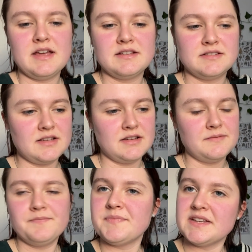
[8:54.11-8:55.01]
So
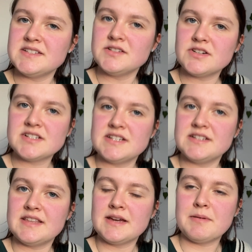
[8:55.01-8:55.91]
it's interesting to
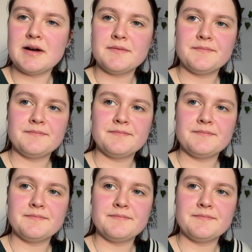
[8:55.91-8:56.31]
think about.